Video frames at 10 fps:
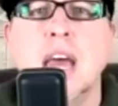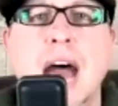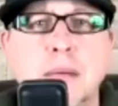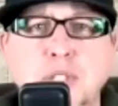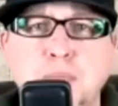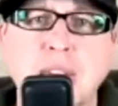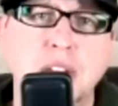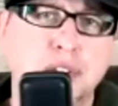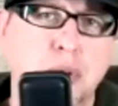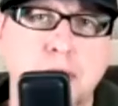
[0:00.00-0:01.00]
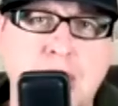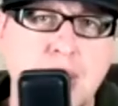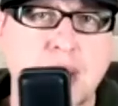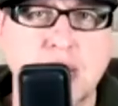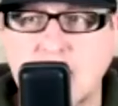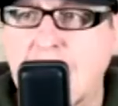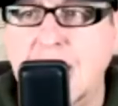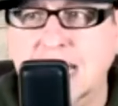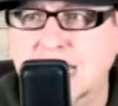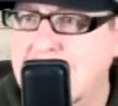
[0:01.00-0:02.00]
I'm speaking to Americans. I
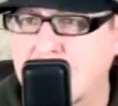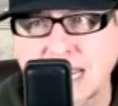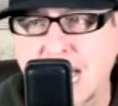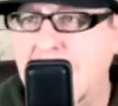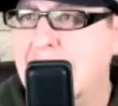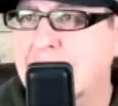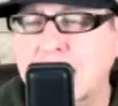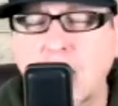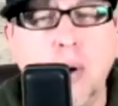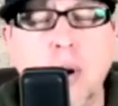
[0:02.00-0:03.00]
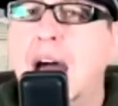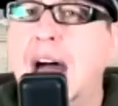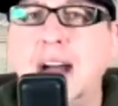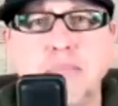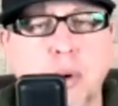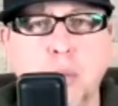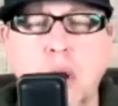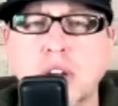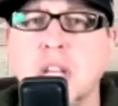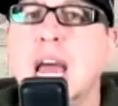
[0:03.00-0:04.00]
get it. I know I'm the
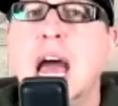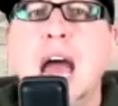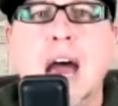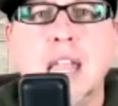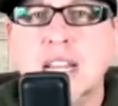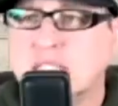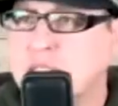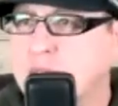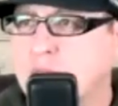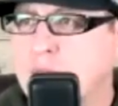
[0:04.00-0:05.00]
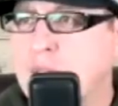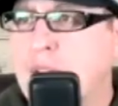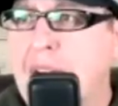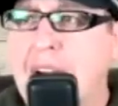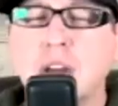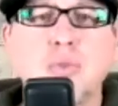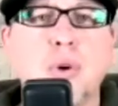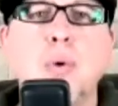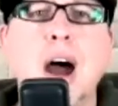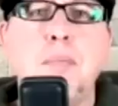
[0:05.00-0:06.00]
worst. Listen, I
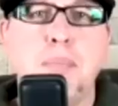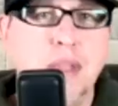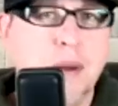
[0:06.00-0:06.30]
grew up in the